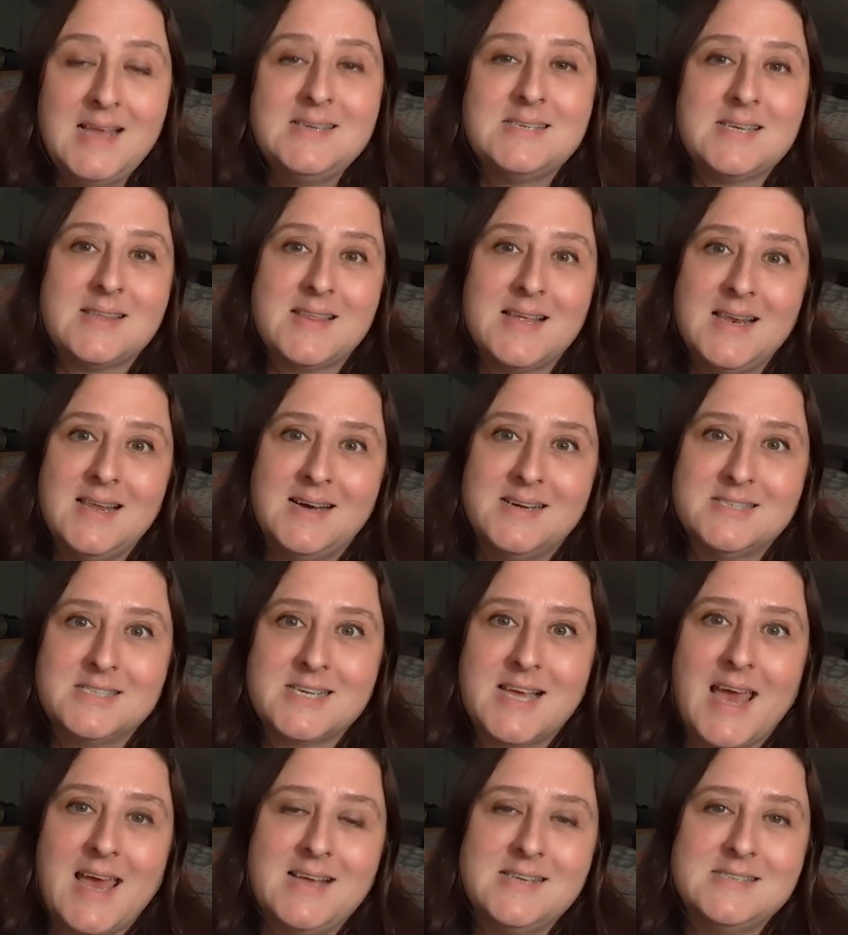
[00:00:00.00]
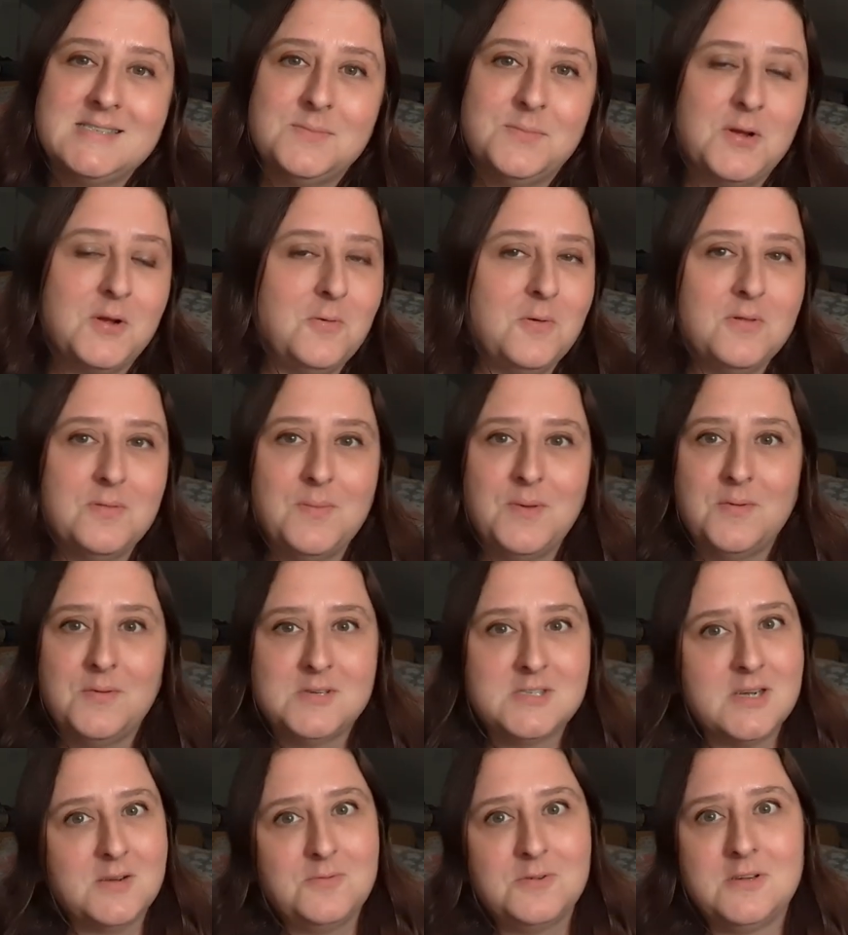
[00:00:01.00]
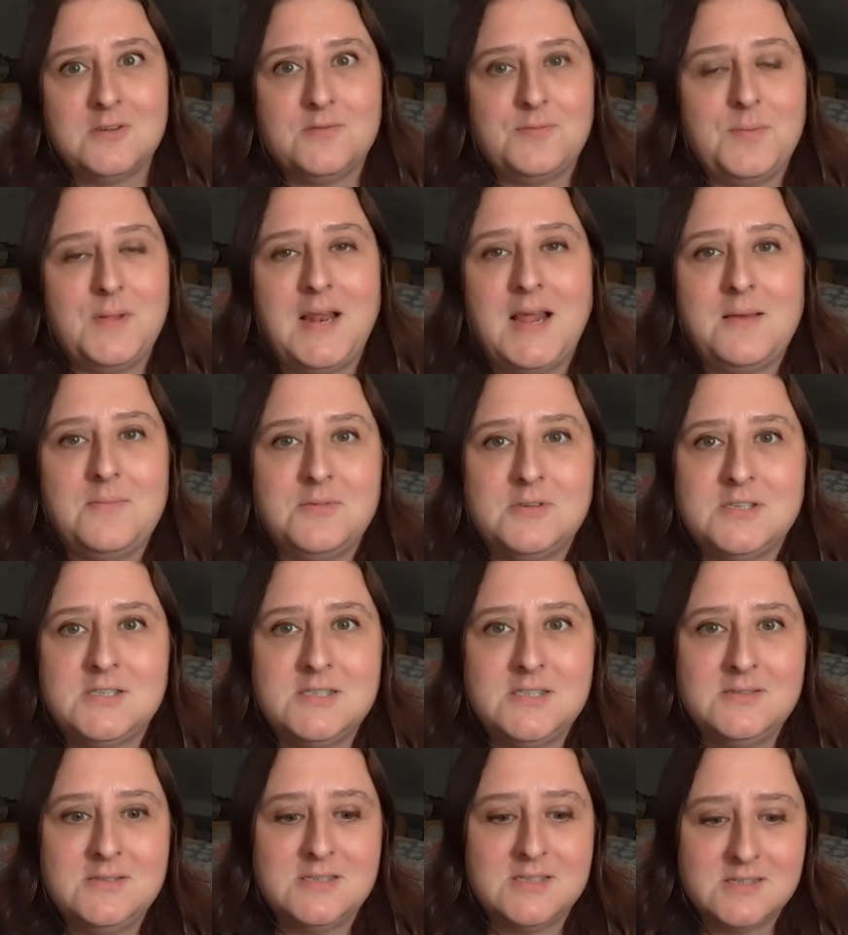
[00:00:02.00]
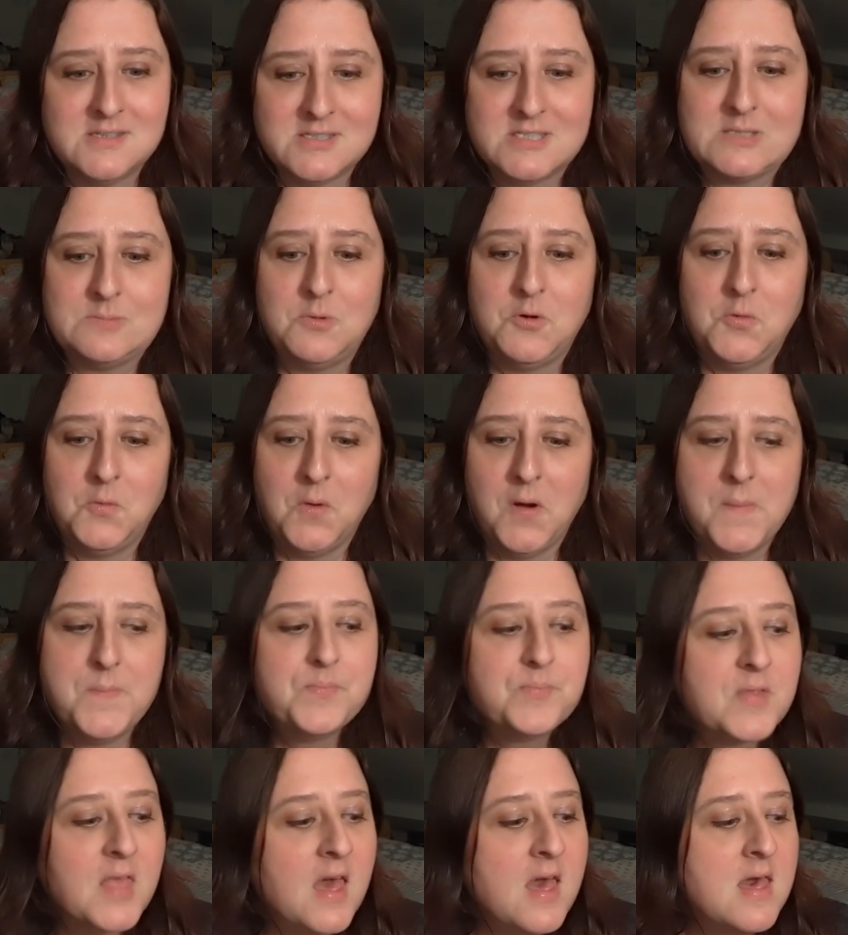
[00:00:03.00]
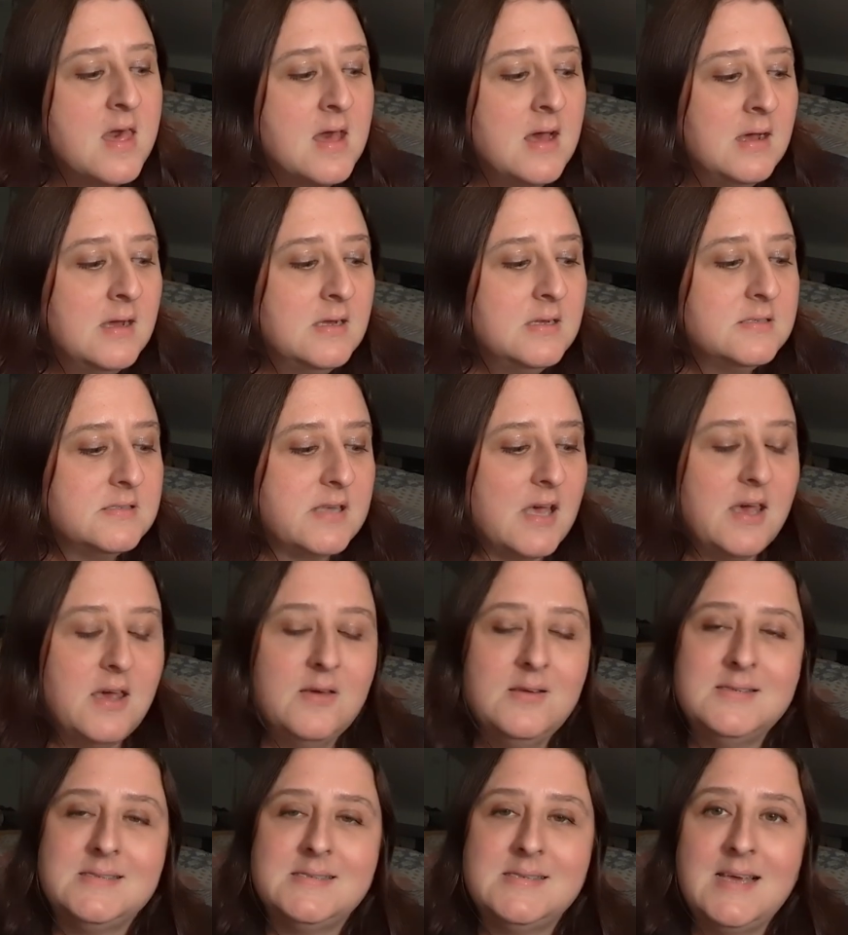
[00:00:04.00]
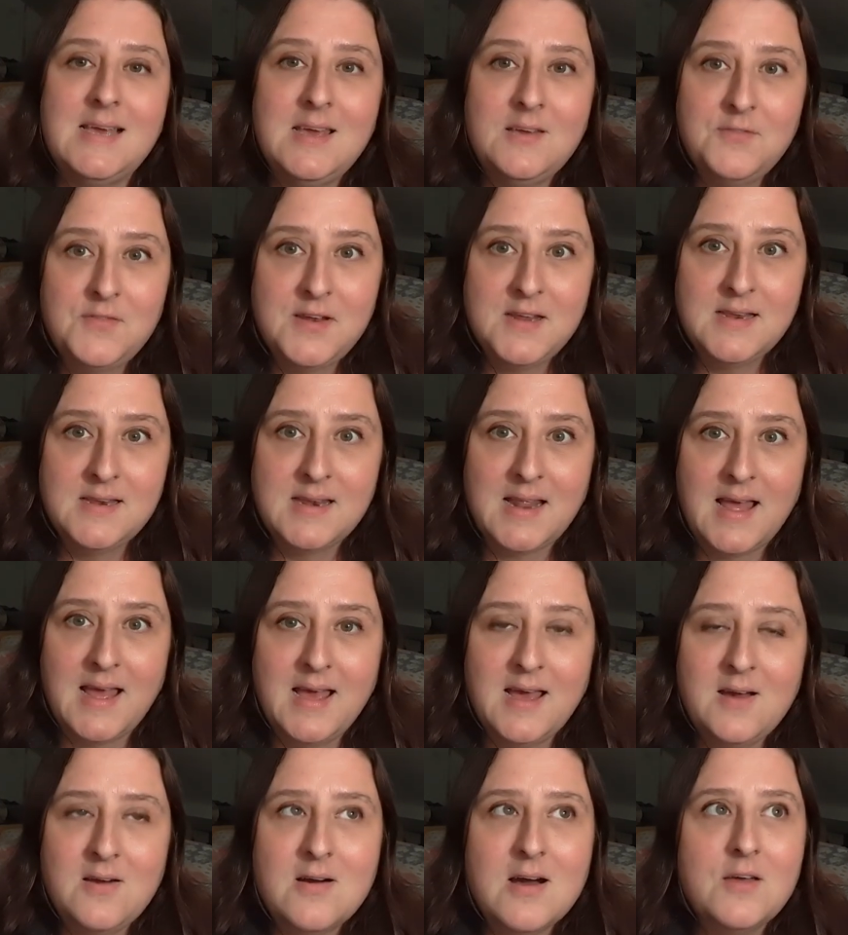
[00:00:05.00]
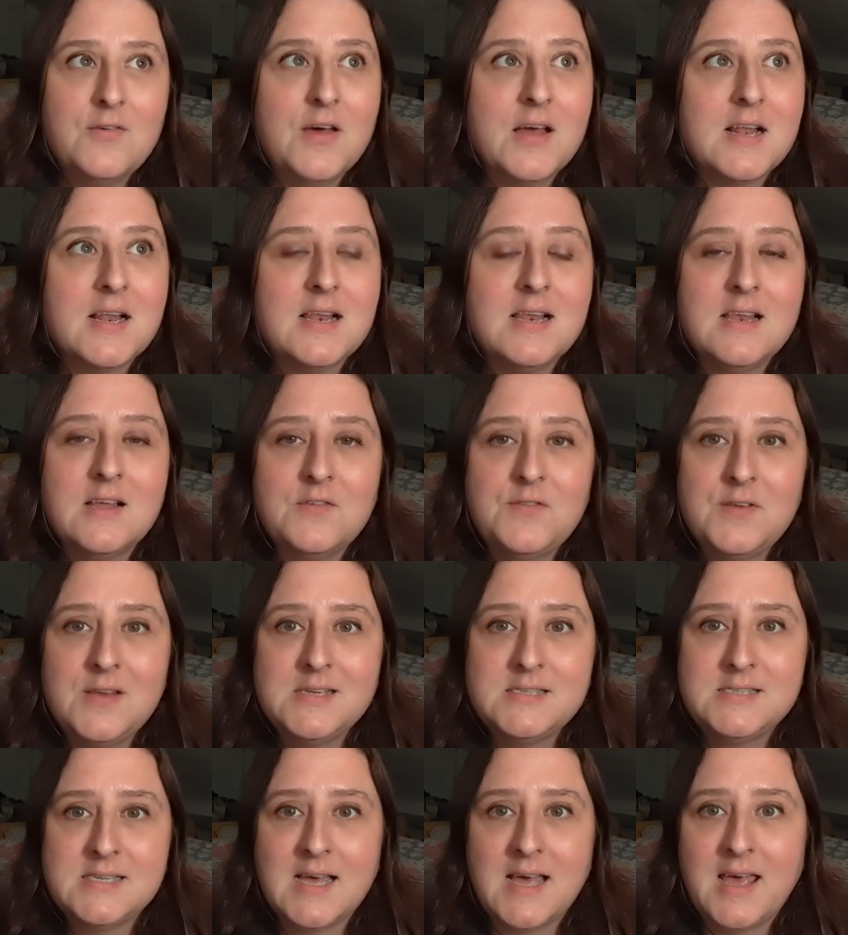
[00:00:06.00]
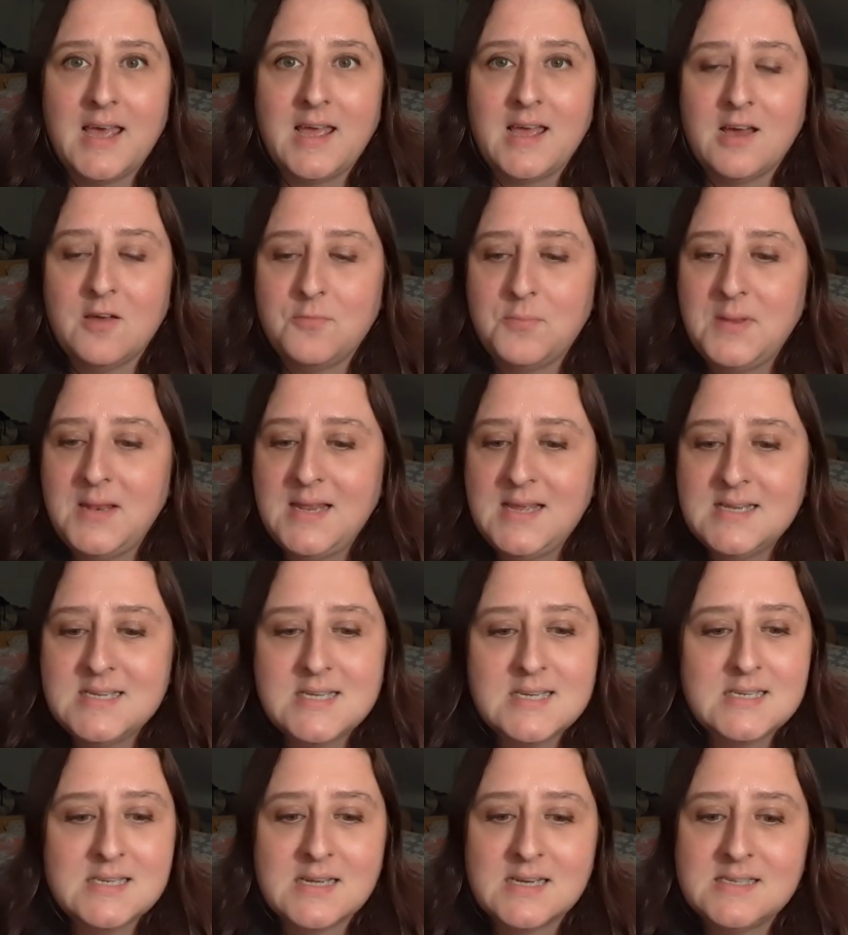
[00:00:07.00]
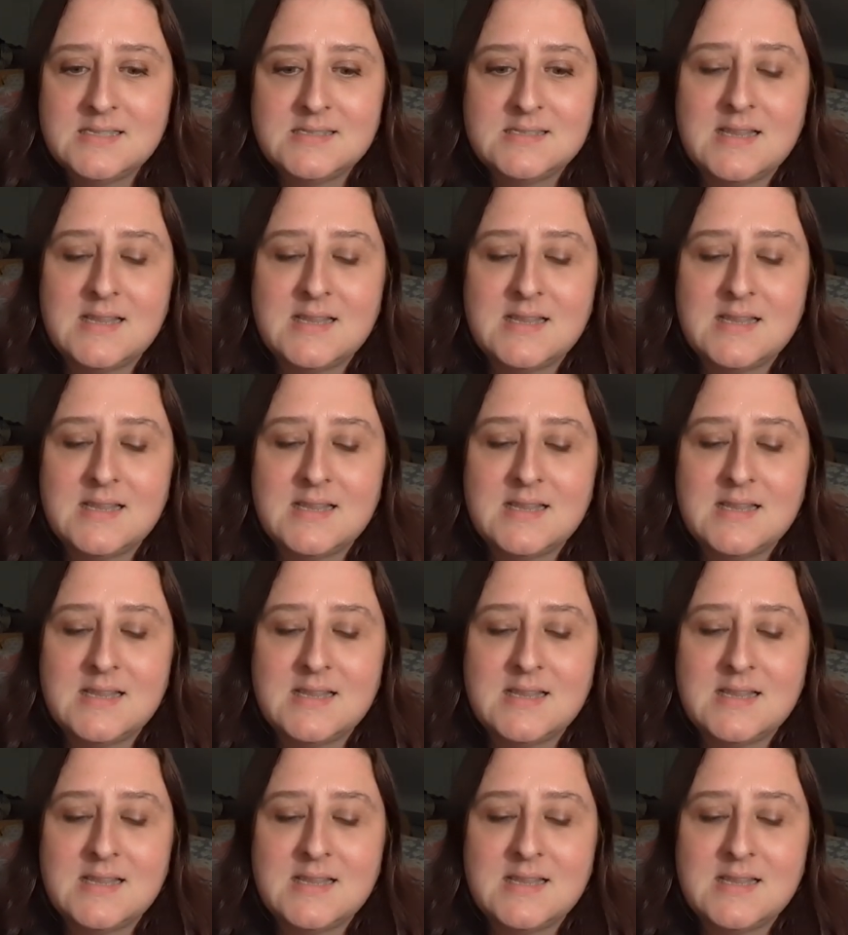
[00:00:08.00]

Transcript: into the larger case to bring with me, which I wouldn't have been able to do into the small one. So it's evening now, I've had a lovely day, I've been eating nice